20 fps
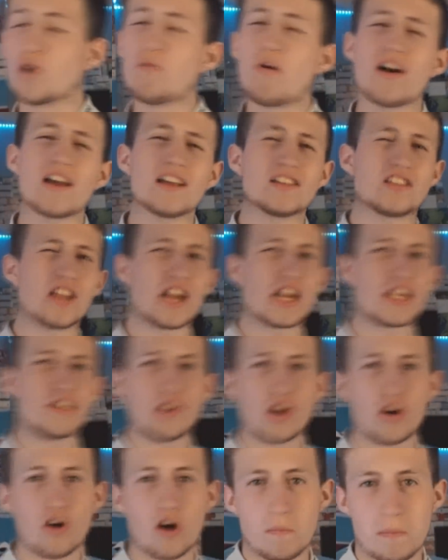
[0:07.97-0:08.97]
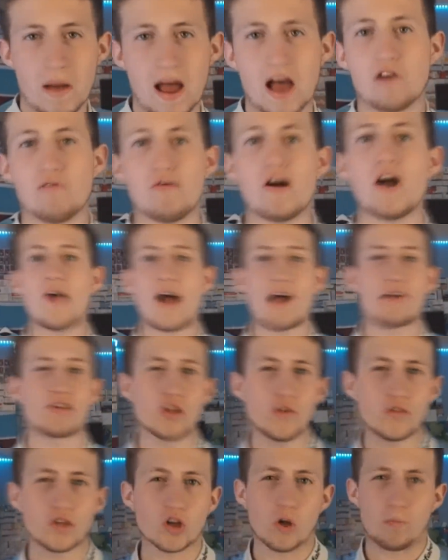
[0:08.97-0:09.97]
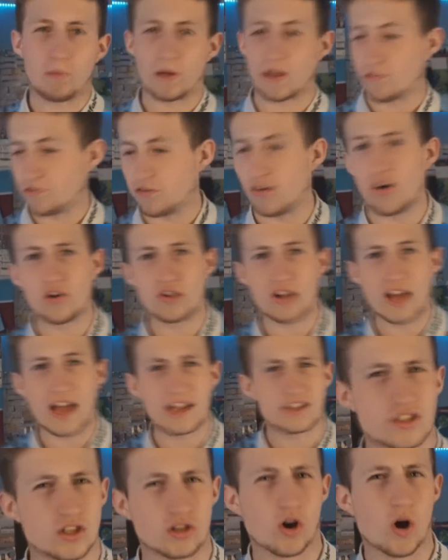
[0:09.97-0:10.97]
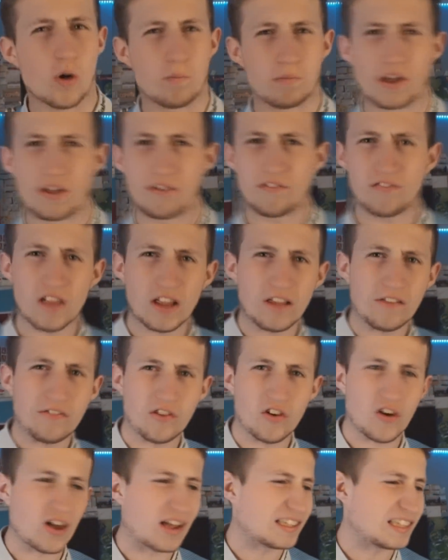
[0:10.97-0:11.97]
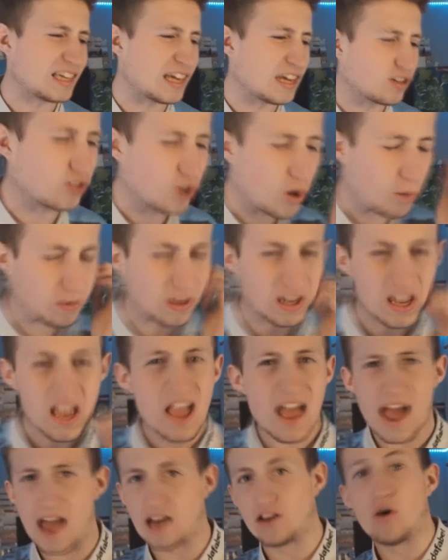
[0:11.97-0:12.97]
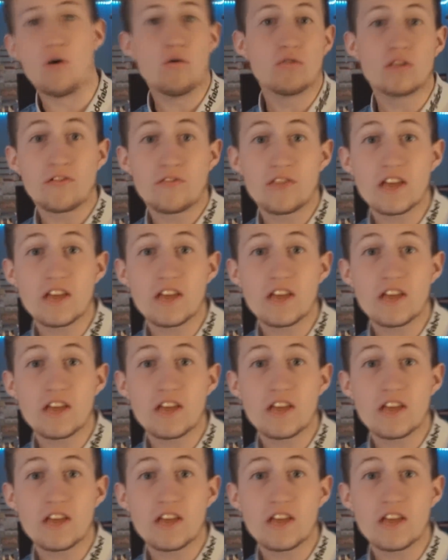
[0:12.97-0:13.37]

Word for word: So what is today's video about? Well, I would love to go play Fortnite, or go play FIFA 18, or go play an older